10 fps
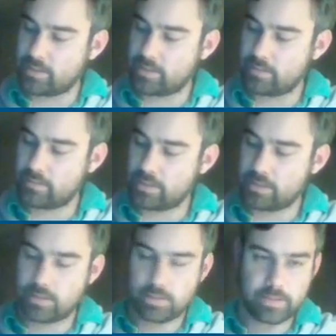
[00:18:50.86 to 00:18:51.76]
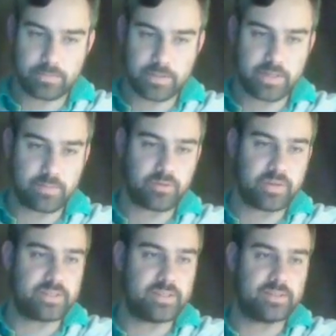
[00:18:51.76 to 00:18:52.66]
Well, I'm kind of
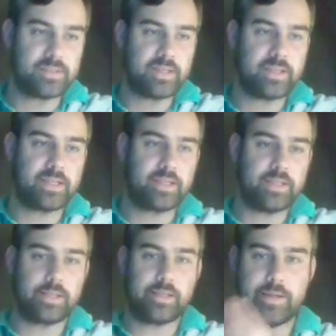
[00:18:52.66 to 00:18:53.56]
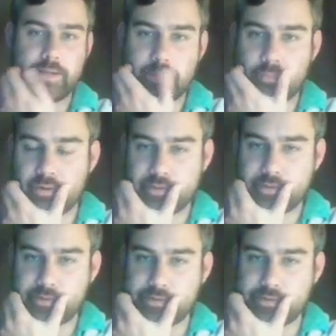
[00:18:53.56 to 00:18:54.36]
priced into taking that Liliana, I'm pretty sure.